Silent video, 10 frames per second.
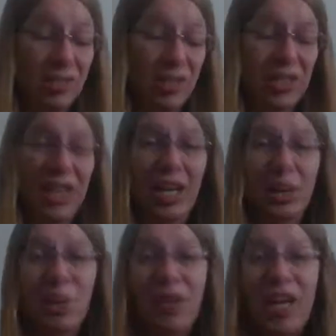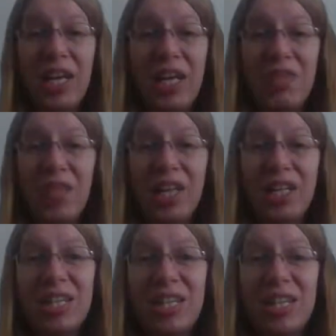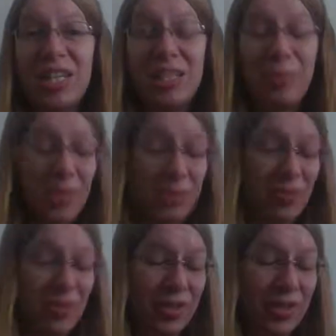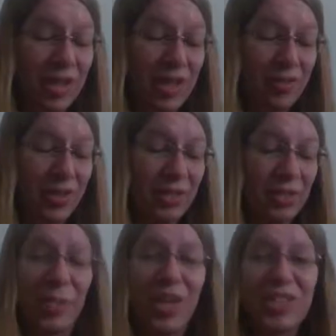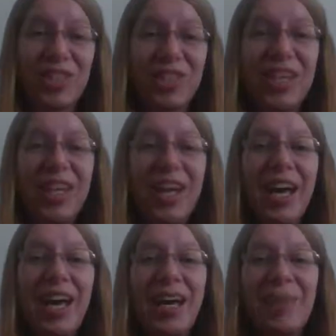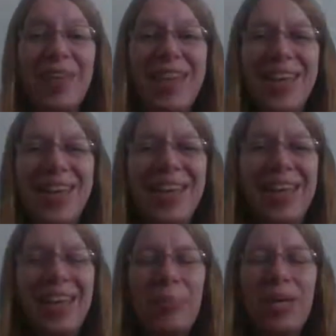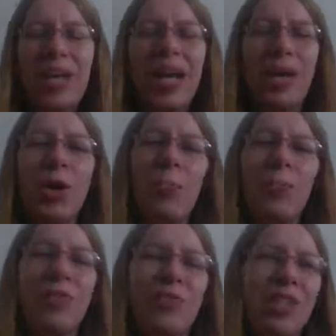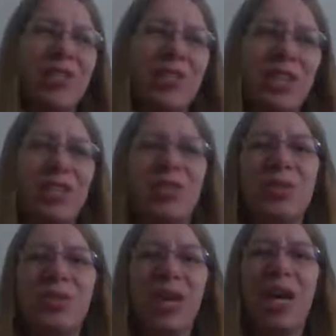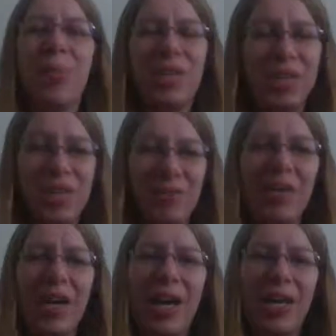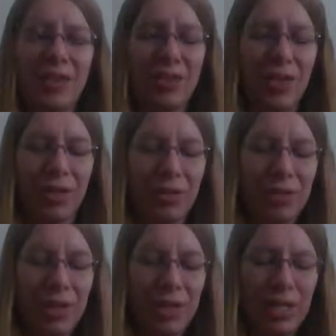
which is kind of cool if I got invited and he didn't. It makes me feel kind of a little special. But like I hope the friends didn't do that because of that. So